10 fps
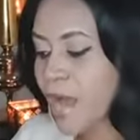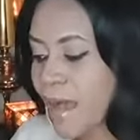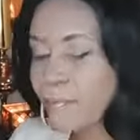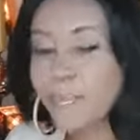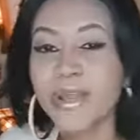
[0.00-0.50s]

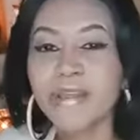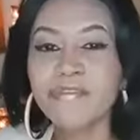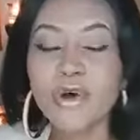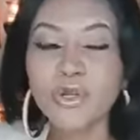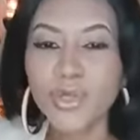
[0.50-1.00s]
I'm
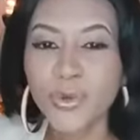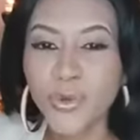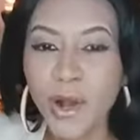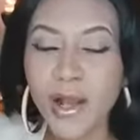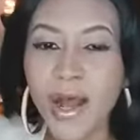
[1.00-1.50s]
praying for New
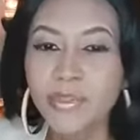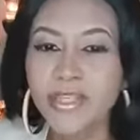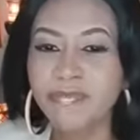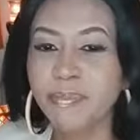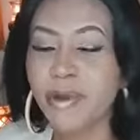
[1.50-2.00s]
York House
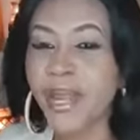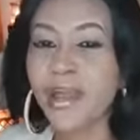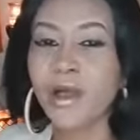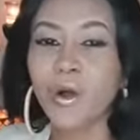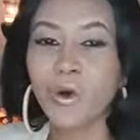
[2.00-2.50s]
of
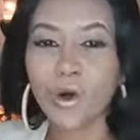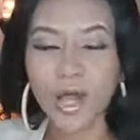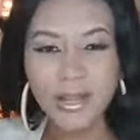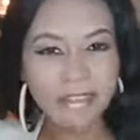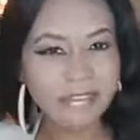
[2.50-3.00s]
Prayer.
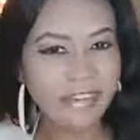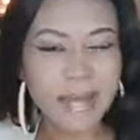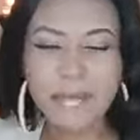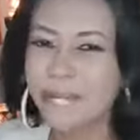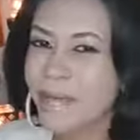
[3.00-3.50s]
All of the
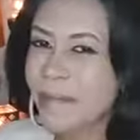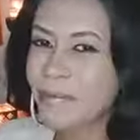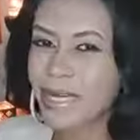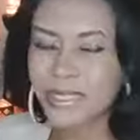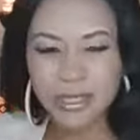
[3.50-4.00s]
family
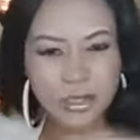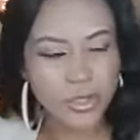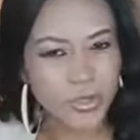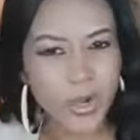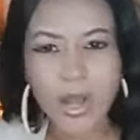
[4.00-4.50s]
members in
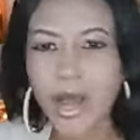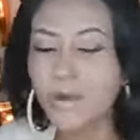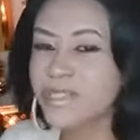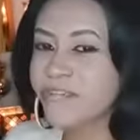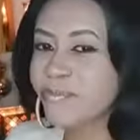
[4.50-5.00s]
New York
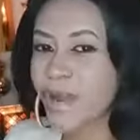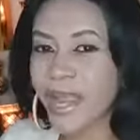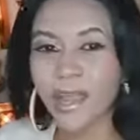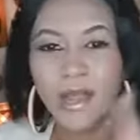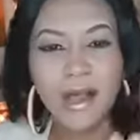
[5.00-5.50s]
House of Prayer.